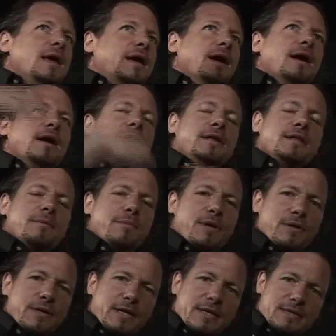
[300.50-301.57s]
uh, in the
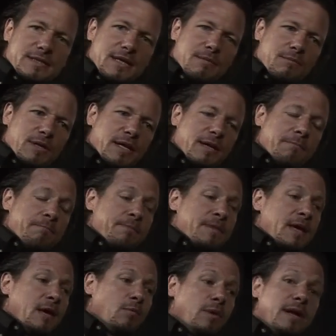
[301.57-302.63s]
building assembly.
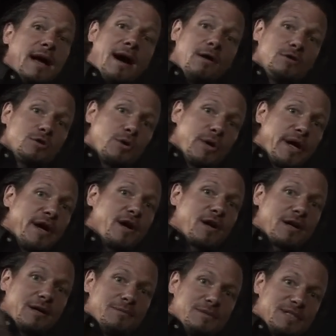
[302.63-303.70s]
And when outdoor air
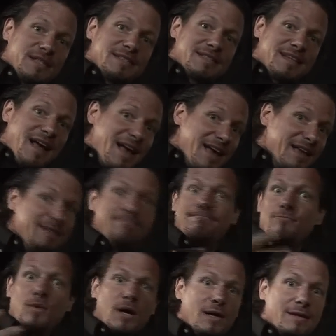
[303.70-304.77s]
comes inside,
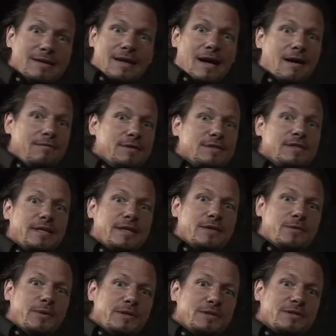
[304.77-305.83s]
well, obviously in
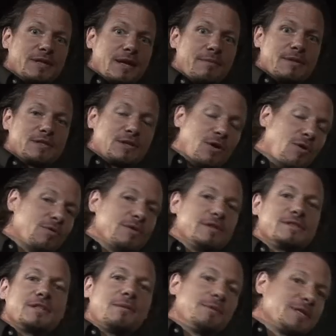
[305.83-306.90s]
the wintertime it's cold, in the
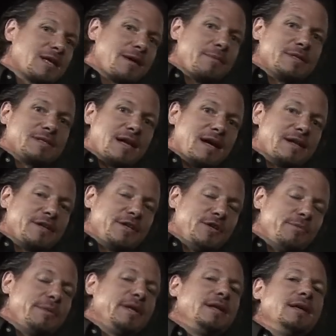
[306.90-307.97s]
summertime it's hot and
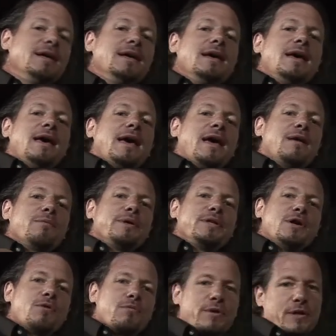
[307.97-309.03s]
humid, and we
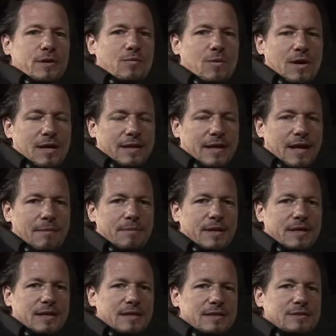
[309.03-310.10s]
don't really want that
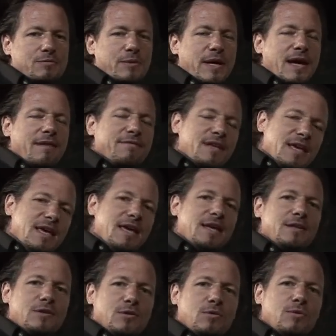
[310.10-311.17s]
because we have to heat
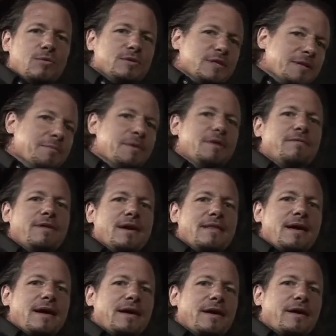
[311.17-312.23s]
and cool, dehumidify
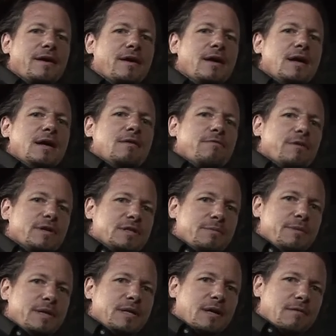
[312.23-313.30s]
that air for it to
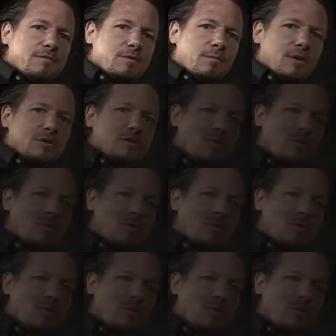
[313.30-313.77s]
be comfortable. So